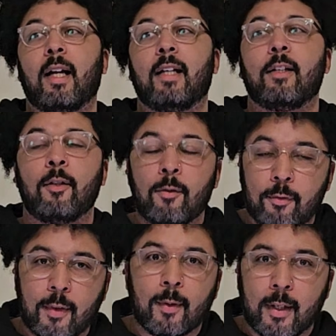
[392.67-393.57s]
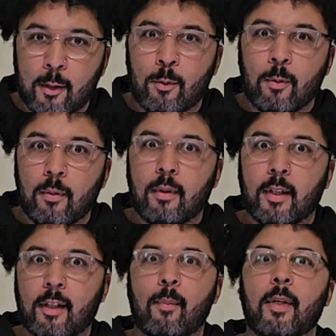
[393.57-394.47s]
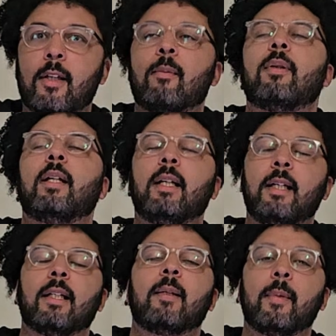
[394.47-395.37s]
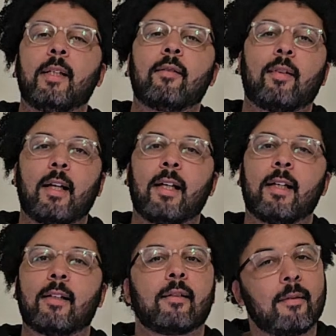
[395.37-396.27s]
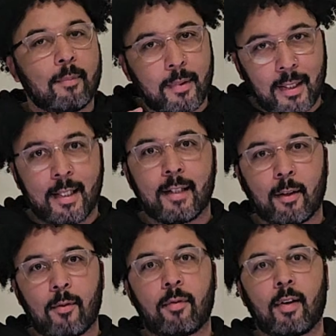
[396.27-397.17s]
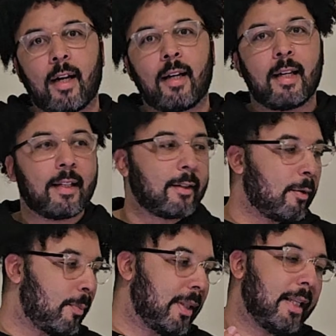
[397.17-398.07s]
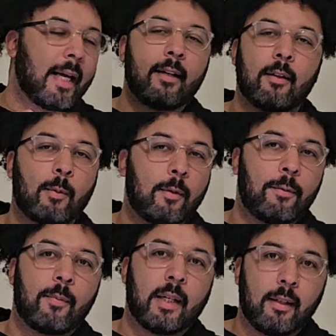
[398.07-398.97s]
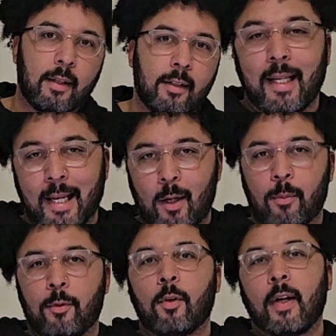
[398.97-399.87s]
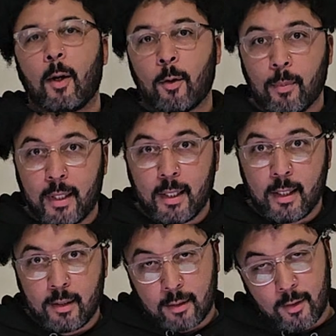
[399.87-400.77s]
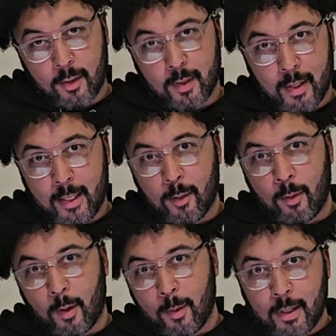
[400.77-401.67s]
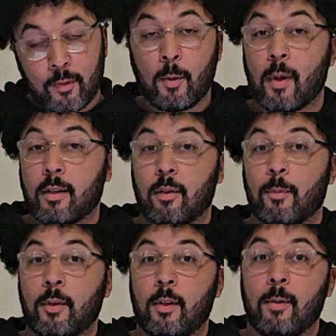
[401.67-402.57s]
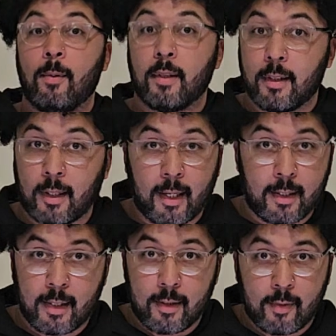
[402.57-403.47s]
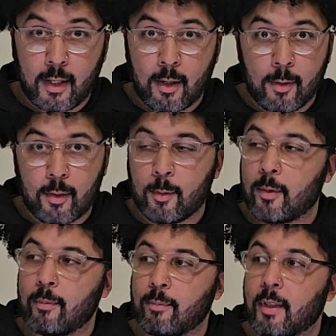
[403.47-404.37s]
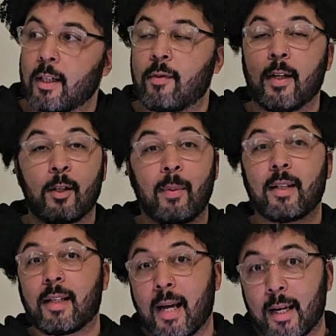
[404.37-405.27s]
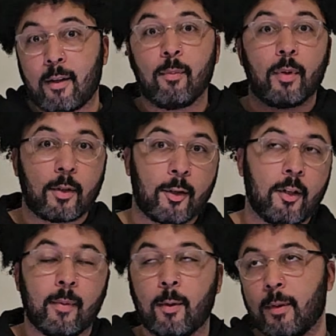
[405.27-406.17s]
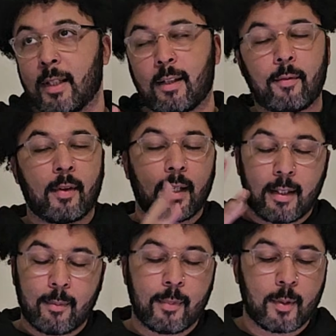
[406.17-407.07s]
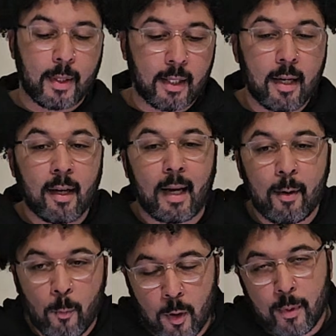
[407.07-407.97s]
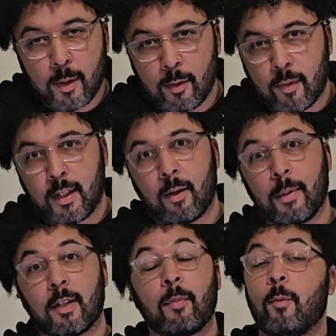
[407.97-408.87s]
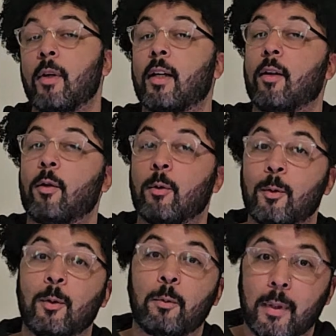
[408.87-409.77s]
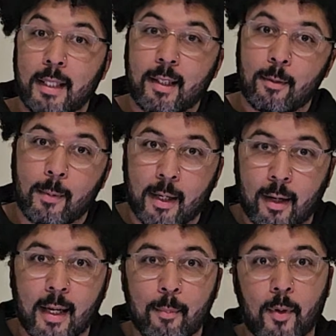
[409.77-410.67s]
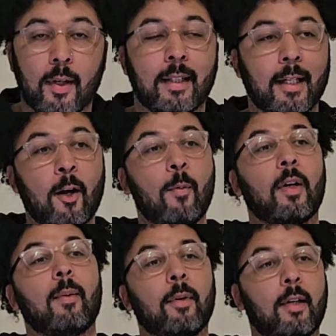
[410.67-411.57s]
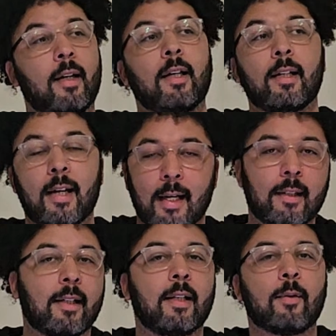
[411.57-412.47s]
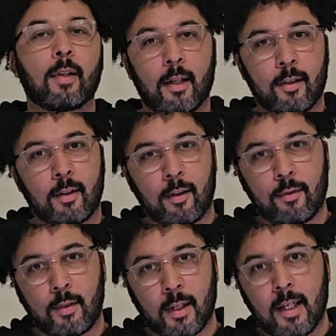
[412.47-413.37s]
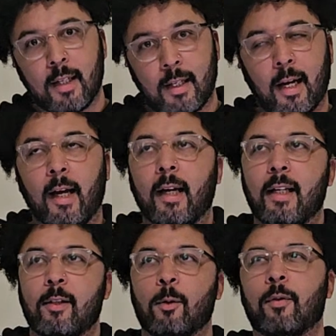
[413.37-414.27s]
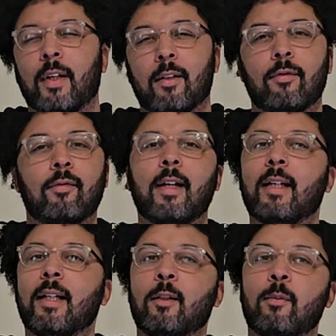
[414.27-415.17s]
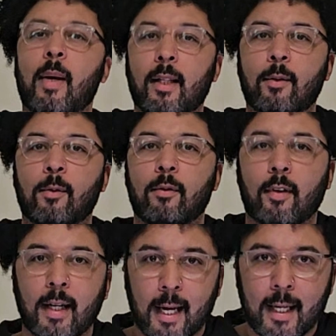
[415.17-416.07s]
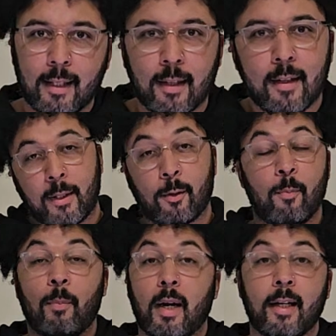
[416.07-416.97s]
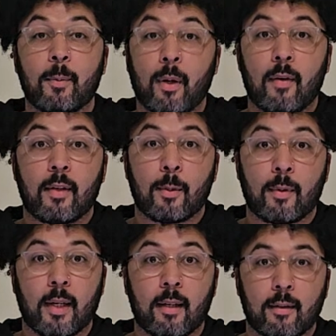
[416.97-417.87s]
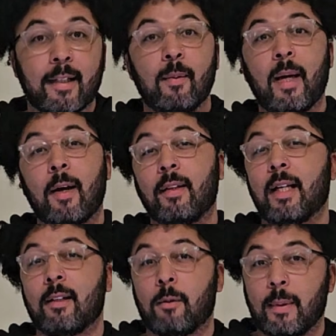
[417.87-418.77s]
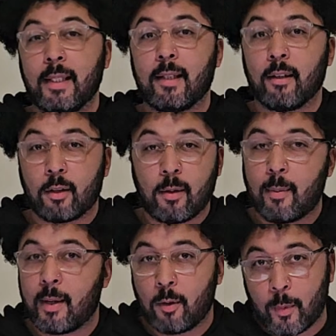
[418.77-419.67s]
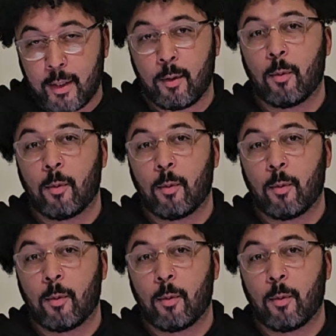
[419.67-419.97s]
and you feel like your excitement has completely been deflated, please don't fret. It's not been the end of the world for me. And now, before I go completely, just to let you know, if you are someone who likes these videos or likes videos about tech and booktube and all those other things in between, I will be doing a video which I've been working on all week where I am putting the Kobo Libra Color against the Kindle ColorSoft in sort of like a friendly little battle royale based on my experiences with it. It's going to be out at the end of the week, so depending on when